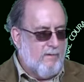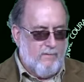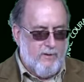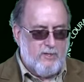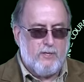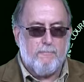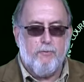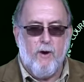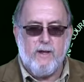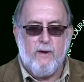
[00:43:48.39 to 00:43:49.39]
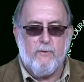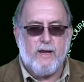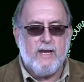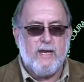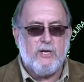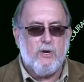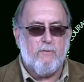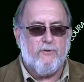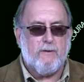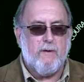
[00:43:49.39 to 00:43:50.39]
This is the point that we're getting into with
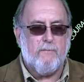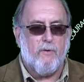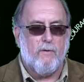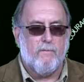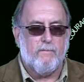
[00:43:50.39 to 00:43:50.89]
these people.